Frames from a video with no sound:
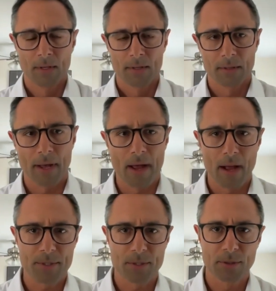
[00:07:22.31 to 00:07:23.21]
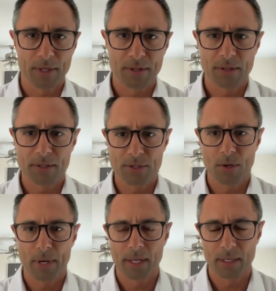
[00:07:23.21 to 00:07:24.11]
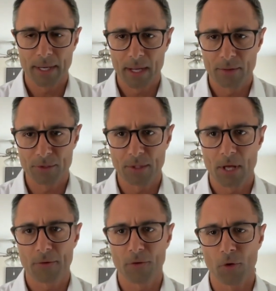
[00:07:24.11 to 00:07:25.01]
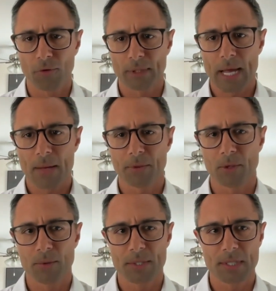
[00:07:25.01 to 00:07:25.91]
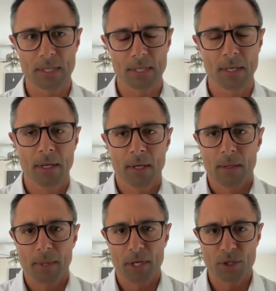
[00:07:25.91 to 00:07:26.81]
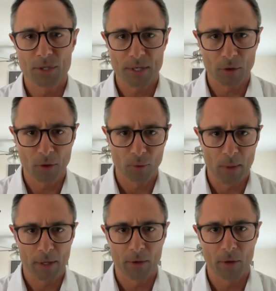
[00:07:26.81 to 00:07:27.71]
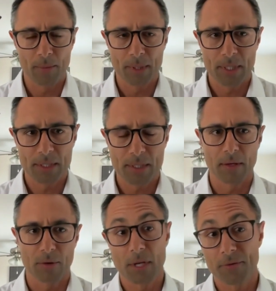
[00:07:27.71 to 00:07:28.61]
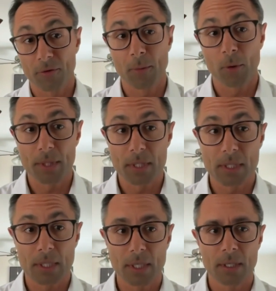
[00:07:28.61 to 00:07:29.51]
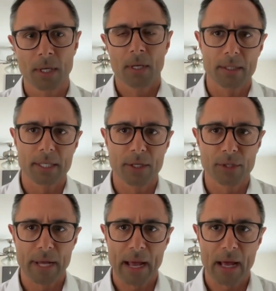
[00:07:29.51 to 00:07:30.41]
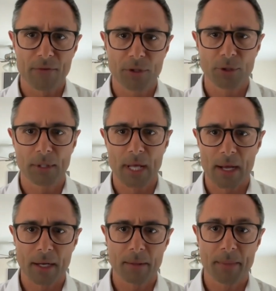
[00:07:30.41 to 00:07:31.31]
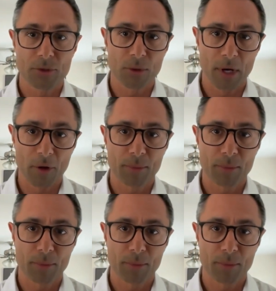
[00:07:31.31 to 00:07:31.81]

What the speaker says: Yeah, absolutely. I think these go hand in hand. There's a lot of overlap. We see patients that are overweight or obese or suffer from obesity tend to have underlying mental health